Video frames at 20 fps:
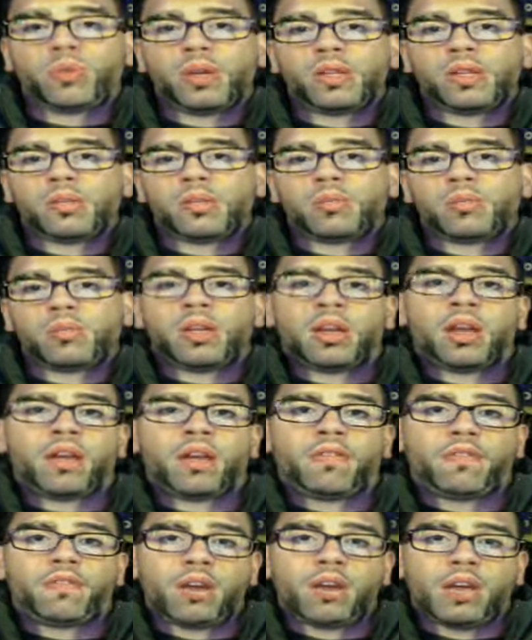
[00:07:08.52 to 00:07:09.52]
something like
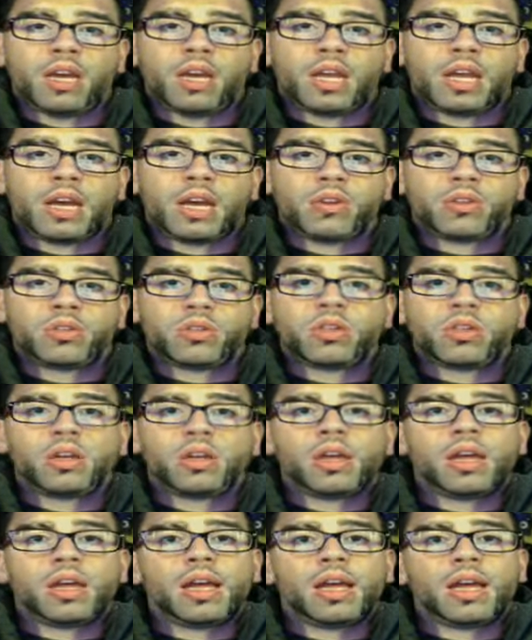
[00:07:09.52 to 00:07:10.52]
funky house
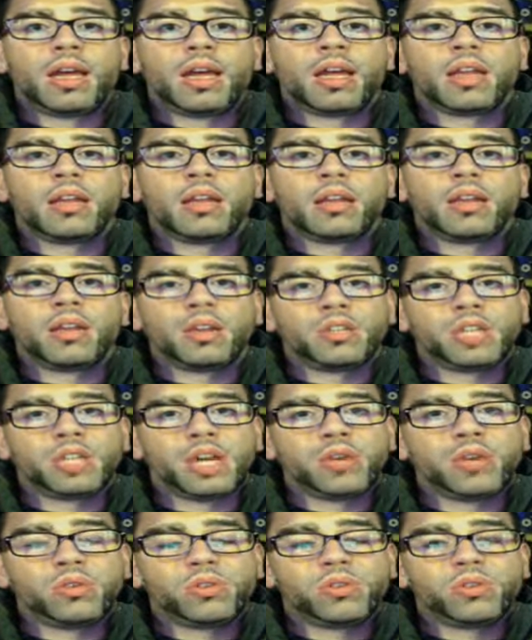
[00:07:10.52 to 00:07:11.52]
and Dutch
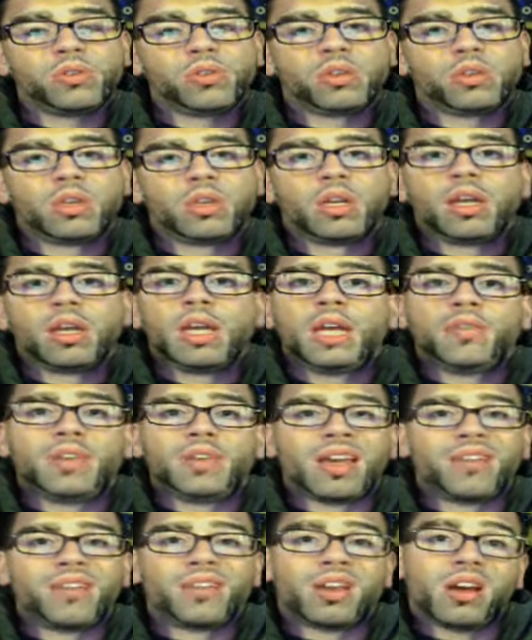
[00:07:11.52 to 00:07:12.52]
house. If you
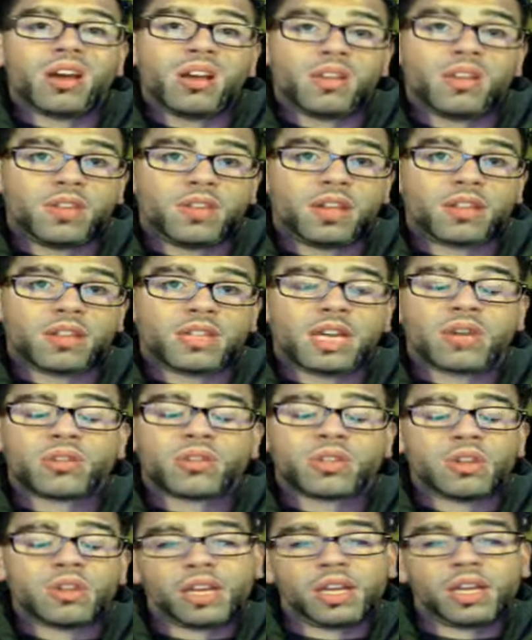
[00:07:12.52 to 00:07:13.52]
haven't heard of Dutch house,
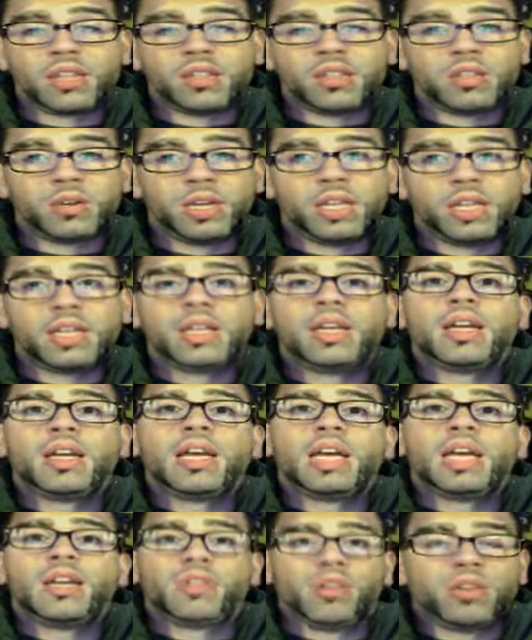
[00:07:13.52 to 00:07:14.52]
look into it.
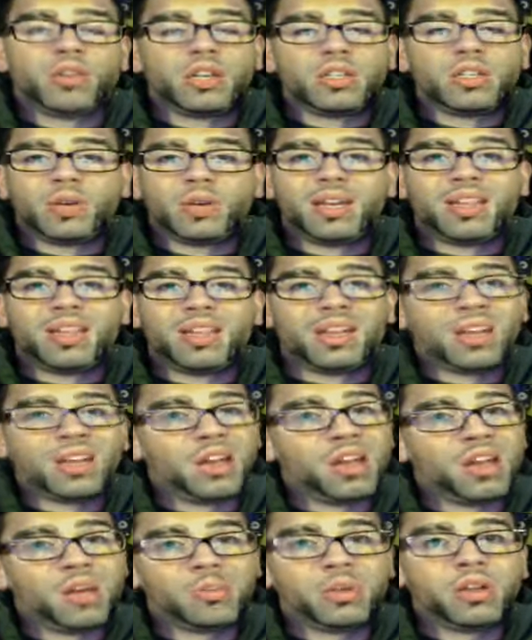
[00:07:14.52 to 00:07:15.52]
If you're into anything
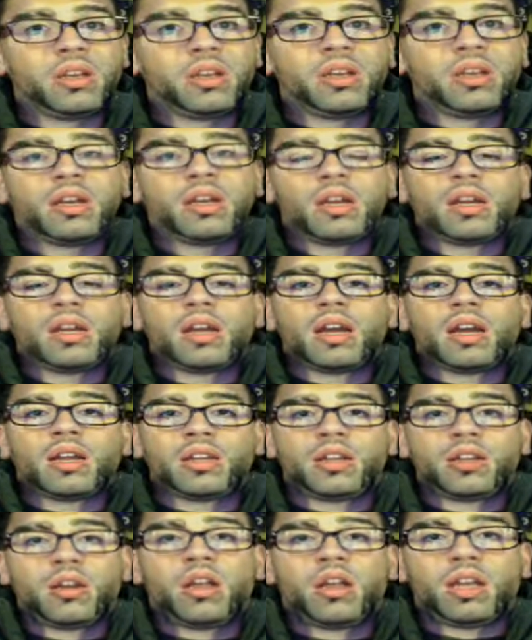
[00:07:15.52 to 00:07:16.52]
urban and you
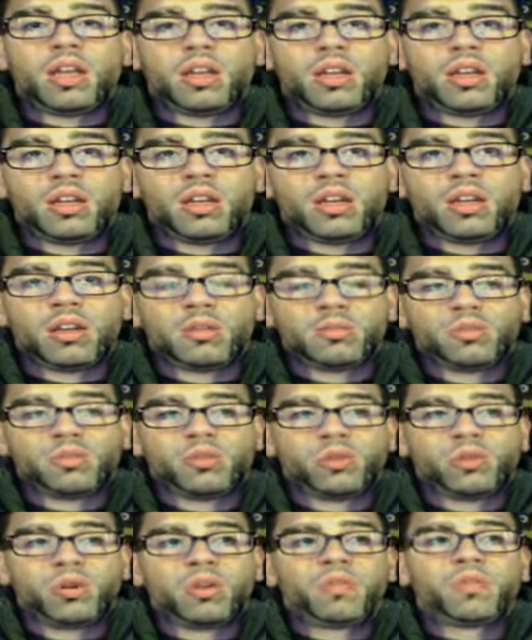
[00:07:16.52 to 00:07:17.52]
like your
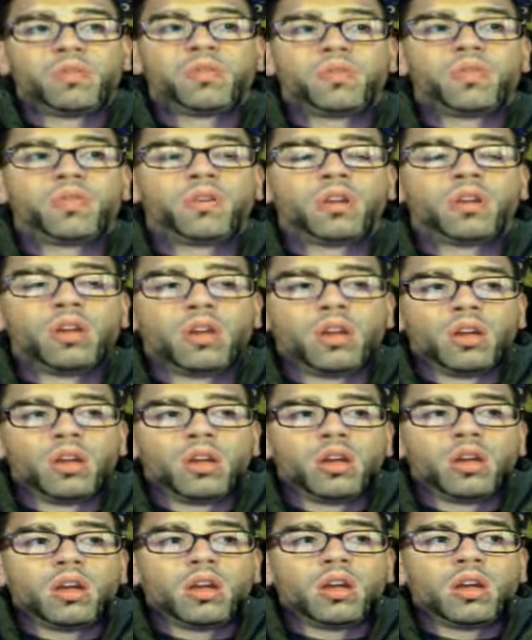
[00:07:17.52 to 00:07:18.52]
sort of
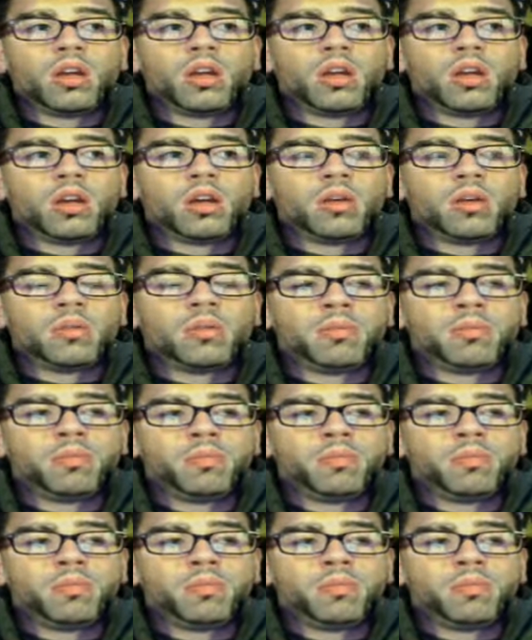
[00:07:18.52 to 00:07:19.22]
um,